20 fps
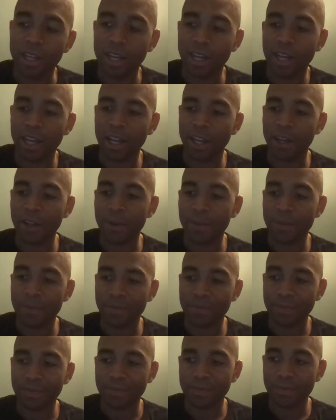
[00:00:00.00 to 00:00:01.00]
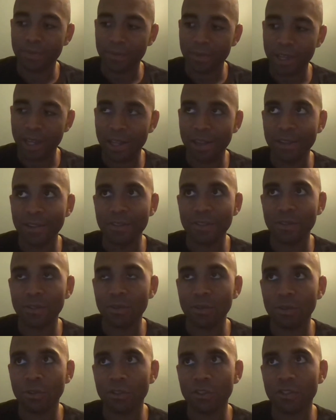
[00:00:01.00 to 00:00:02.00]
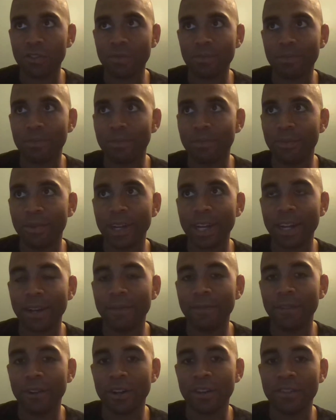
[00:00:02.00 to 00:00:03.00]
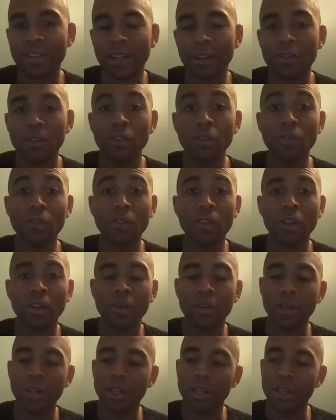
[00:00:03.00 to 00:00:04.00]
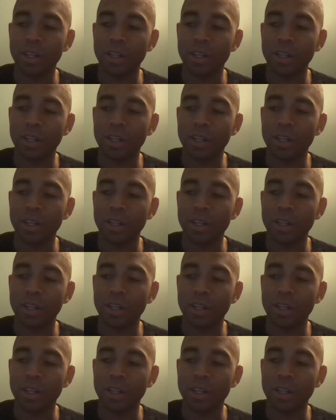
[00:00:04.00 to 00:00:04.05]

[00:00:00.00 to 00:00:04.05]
and this is, of course, but I got to figure this out too still,